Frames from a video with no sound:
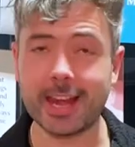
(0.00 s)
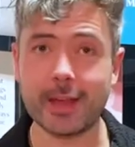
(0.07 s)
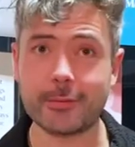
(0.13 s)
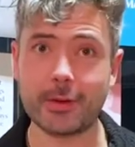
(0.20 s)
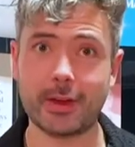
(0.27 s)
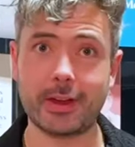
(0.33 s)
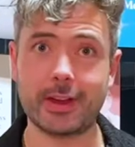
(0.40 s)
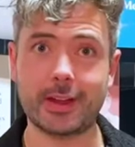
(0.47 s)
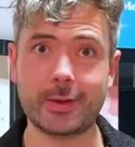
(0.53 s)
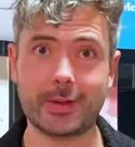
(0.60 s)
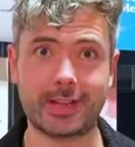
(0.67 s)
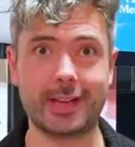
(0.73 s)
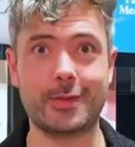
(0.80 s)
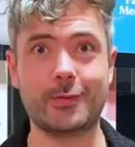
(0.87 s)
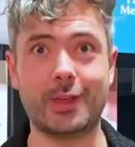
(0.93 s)
I very
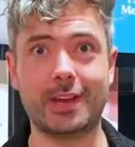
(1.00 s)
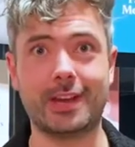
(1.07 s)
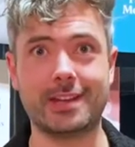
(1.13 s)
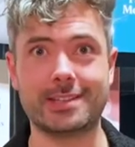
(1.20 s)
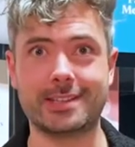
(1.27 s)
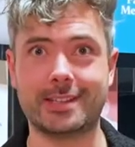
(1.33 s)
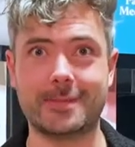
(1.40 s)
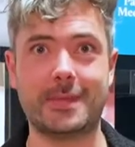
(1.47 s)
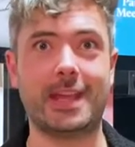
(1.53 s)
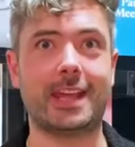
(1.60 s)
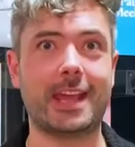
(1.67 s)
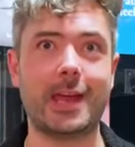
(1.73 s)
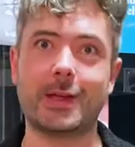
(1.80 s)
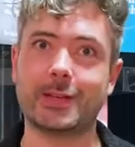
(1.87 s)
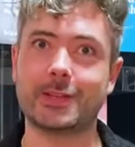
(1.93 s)
quickly realised that the main
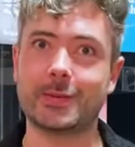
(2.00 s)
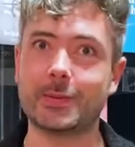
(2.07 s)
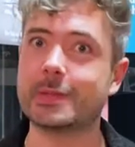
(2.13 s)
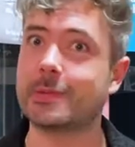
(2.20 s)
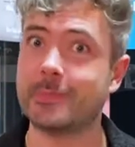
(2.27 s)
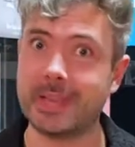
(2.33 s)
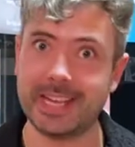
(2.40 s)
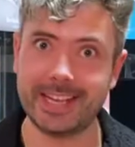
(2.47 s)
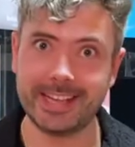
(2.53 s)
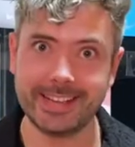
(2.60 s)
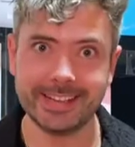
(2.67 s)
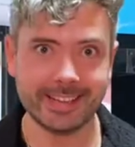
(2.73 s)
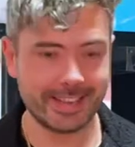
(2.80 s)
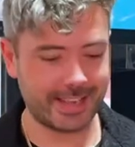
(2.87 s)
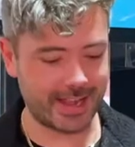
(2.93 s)
character was me,
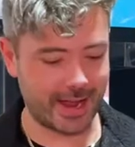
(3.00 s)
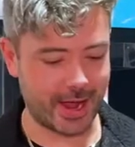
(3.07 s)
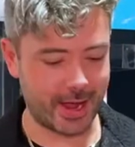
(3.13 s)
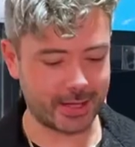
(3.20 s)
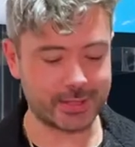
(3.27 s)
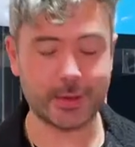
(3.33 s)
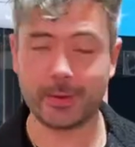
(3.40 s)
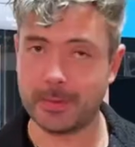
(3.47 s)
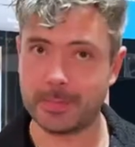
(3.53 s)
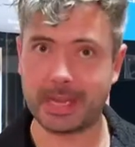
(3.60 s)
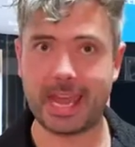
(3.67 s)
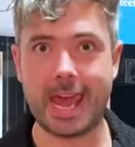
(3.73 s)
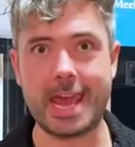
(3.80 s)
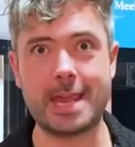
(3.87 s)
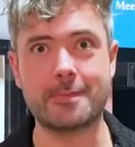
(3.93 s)
so it
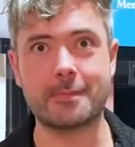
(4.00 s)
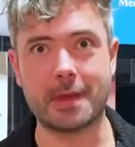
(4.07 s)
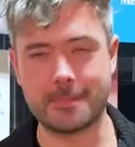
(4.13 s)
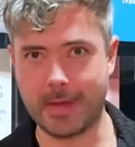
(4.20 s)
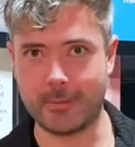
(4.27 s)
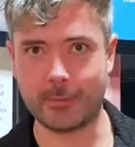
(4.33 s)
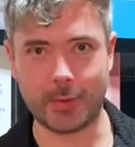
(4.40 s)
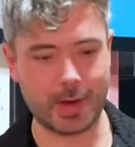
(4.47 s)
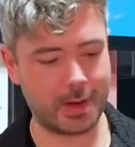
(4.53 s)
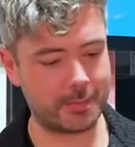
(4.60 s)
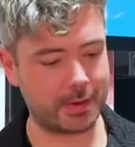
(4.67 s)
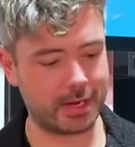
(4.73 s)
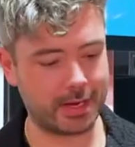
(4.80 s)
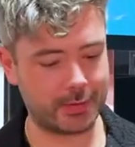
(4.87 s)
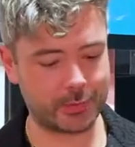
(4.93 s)
became a memoir,
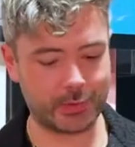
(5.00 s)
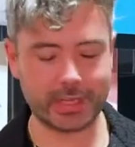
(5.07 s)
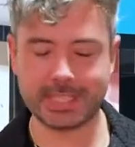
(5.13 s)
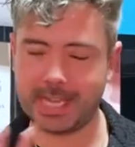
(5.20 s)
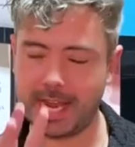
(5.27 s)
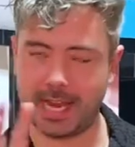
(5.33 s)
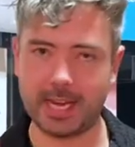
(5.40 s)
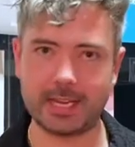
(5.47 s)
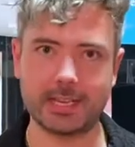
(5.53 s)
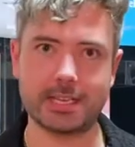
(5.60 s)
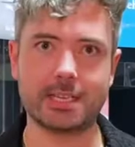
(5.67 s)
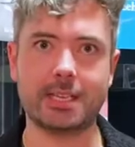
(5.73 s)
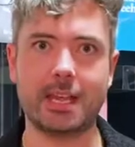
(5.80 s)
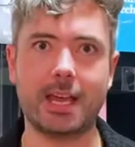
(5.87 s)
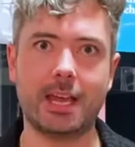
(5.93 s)
but it retained
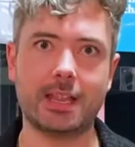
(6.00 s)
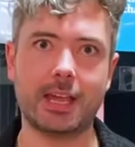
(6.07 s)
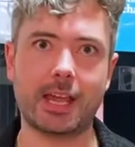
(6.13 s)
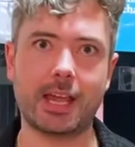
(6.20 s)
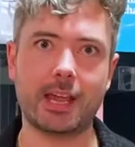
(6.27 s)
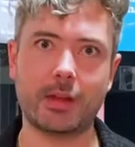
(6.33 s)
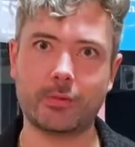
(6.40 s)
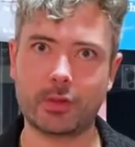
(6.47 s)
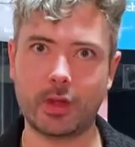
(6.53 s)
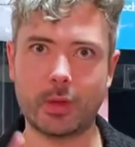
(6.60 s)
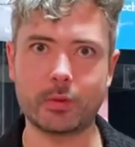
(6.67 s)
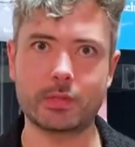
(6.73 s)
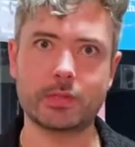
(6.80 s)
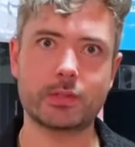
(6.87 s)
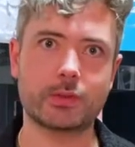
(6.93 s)
that kind of
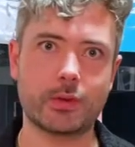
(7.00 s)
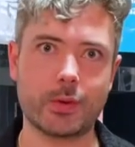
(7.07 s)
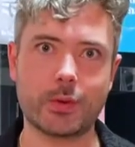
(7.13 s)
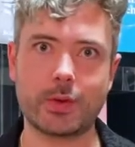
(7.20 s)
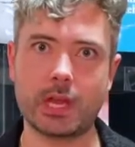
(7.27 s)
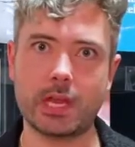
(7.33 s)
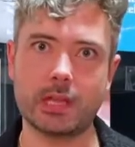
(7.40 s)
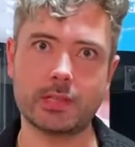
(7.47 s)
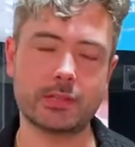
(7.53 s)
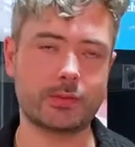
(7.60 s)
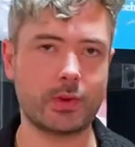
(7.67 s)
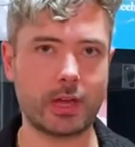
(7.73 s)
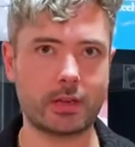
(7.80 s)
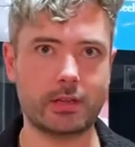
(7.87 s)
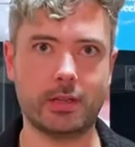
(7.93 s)
ghost story
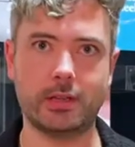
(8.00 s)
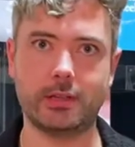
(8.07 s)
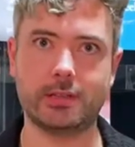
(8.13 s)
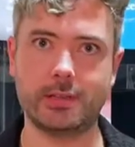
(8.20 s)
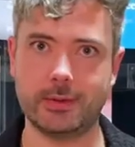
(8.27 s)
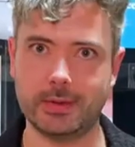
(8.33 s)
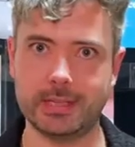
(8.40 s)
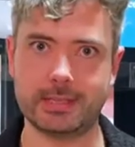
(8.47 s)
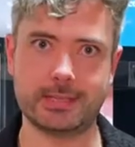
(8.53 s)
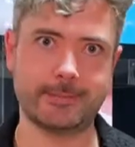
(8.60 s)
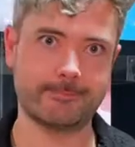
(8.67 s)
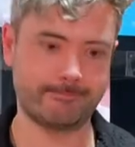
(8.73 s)
structure to it.